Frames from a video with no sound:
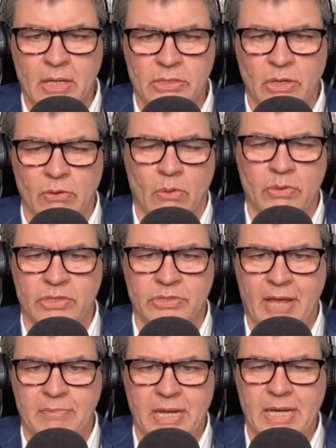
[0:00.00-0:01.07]
So does
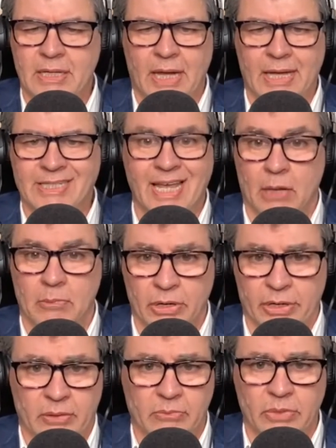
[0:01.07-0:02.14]
that mean, like, say,
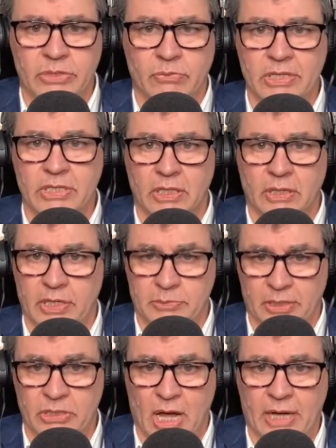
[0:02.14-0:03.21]
Alberta, which recently has
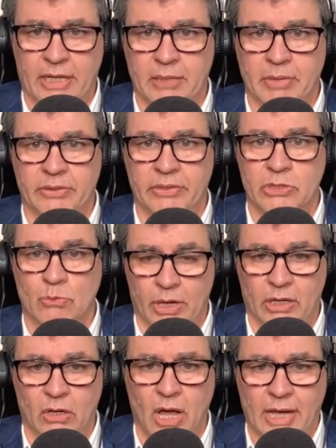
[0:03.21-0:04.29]
been talking about this quite
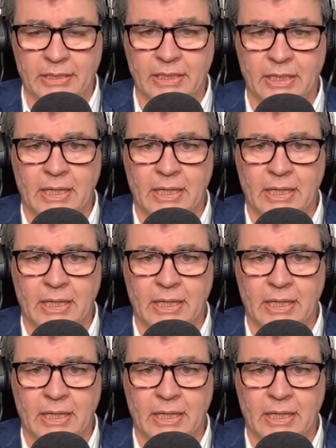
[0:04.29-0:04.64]
a lot.